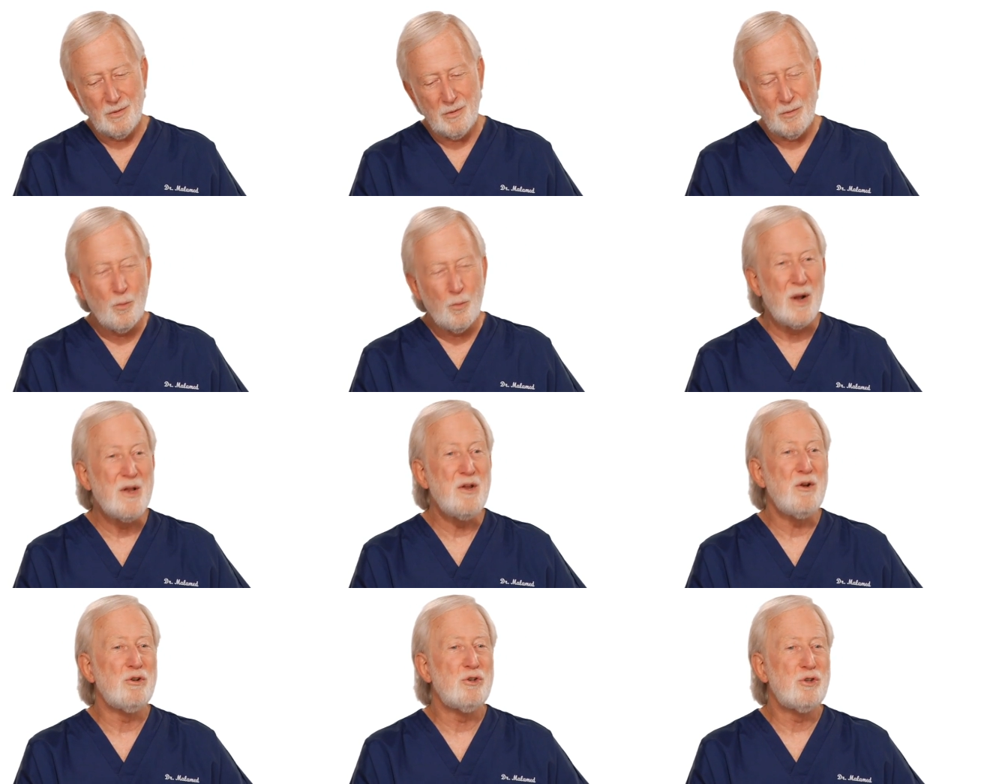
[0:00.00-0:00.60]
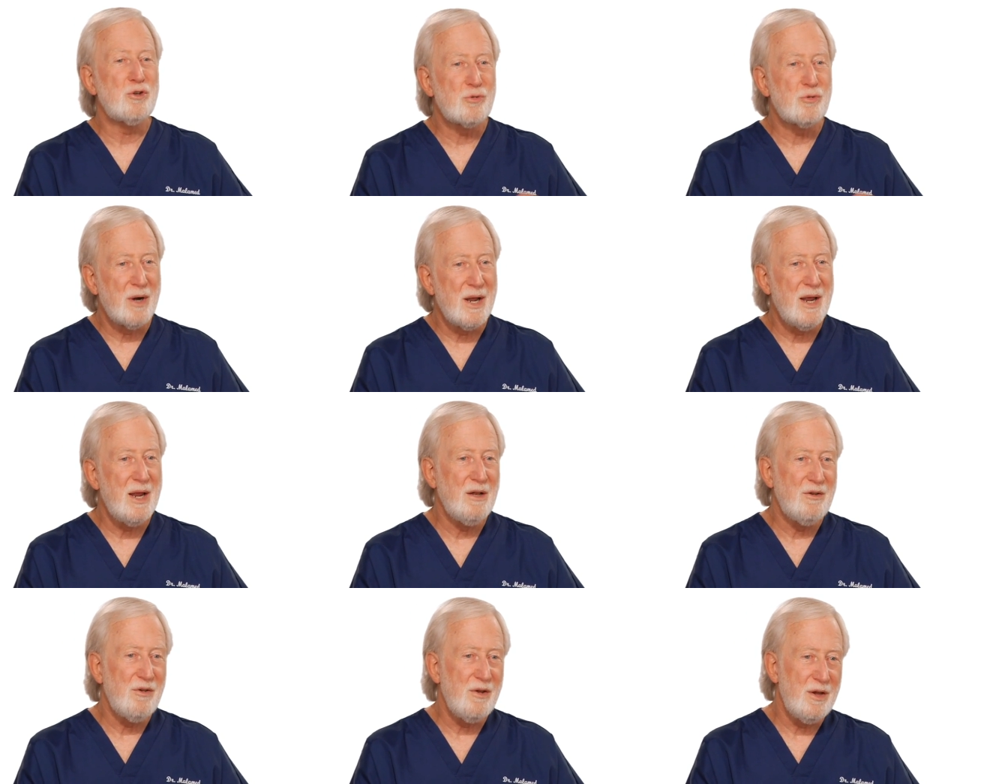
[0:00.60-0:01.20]
when you're
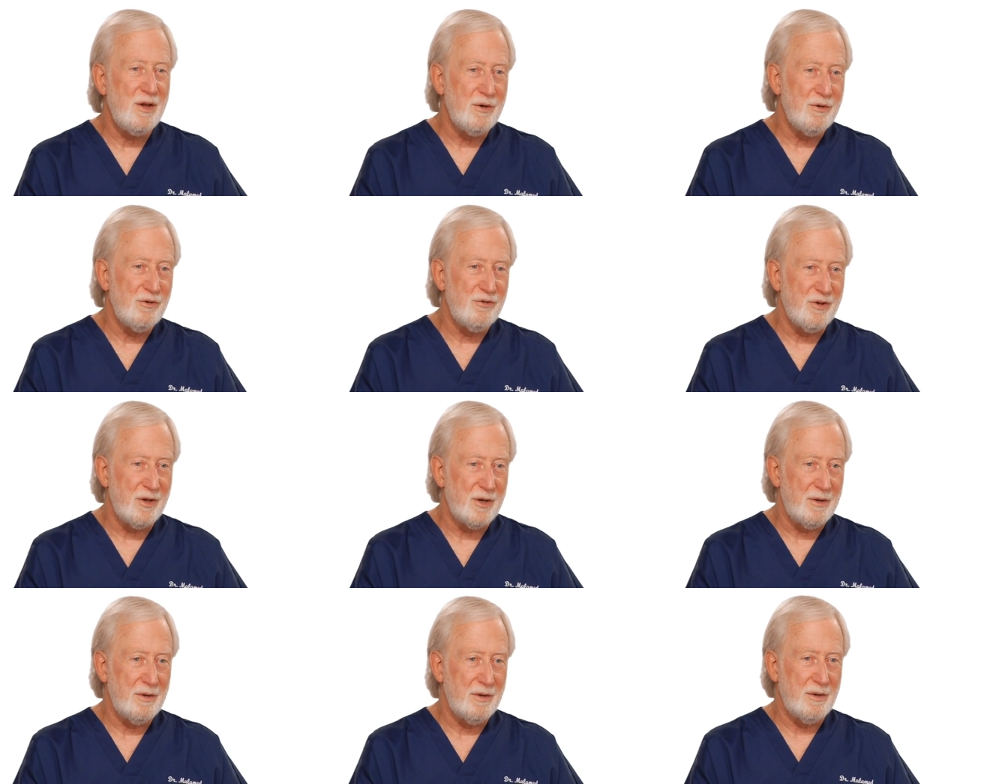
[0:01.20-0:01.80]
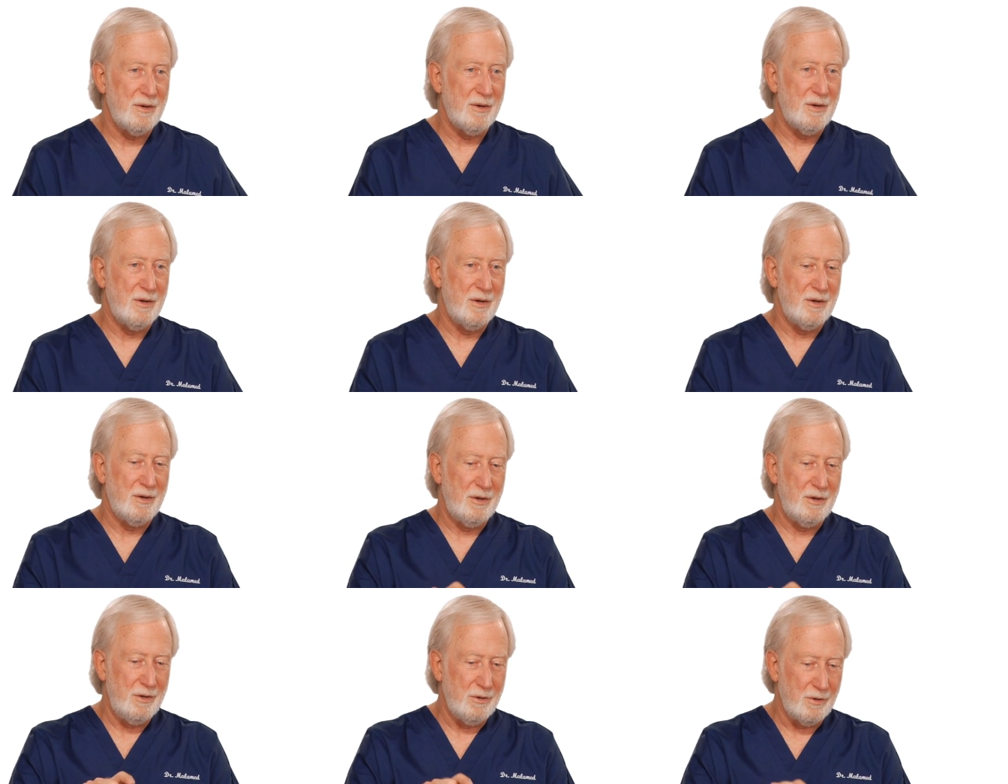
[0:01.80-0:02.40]
trained to use it,
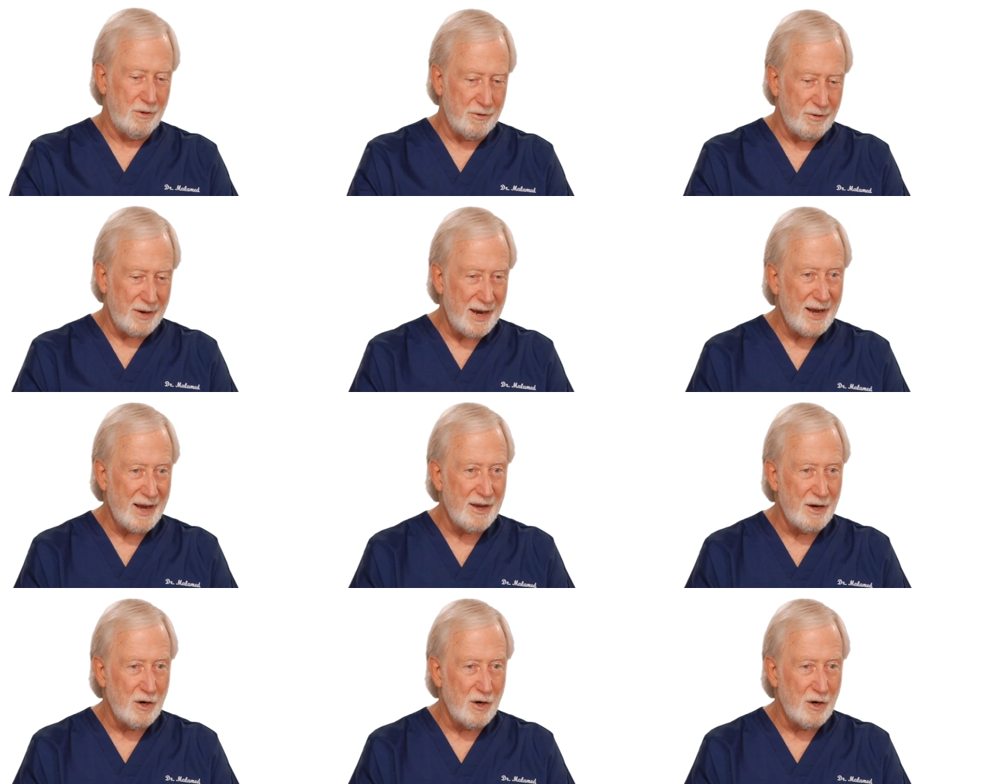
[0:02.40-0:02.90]
you crack